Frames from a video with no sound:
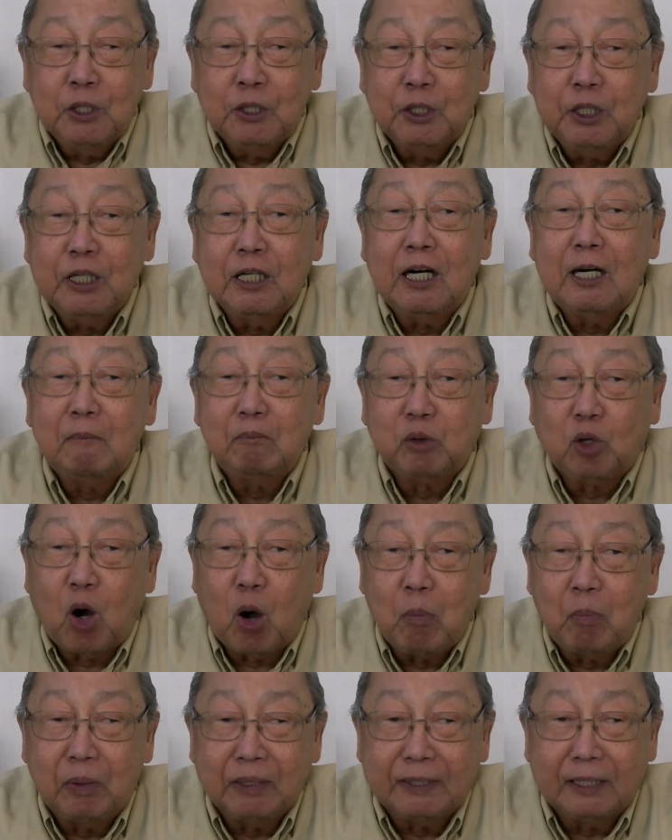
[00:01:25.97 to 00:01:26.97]
the armed
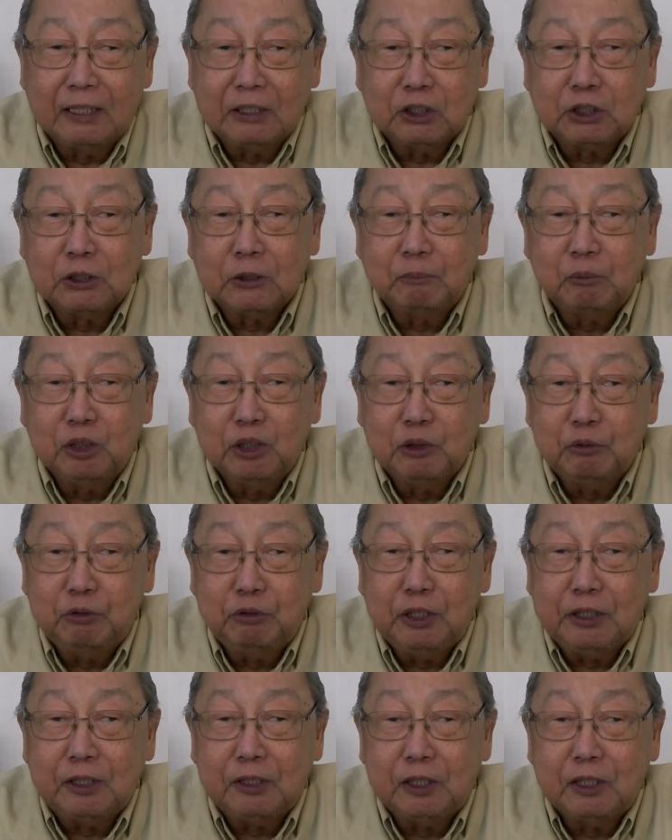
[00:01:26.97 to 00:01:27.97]
combatants of the
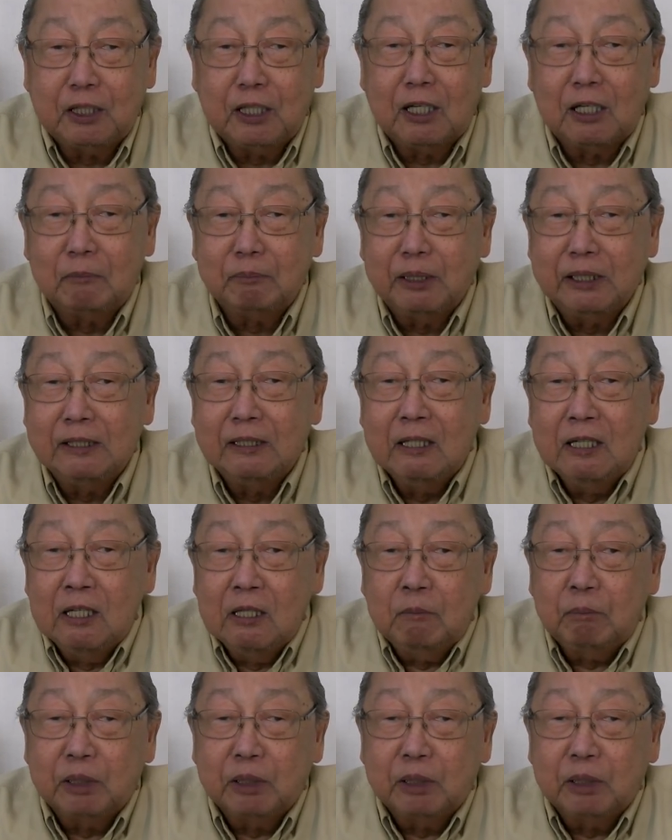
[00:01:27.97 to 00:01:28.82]
defeated army,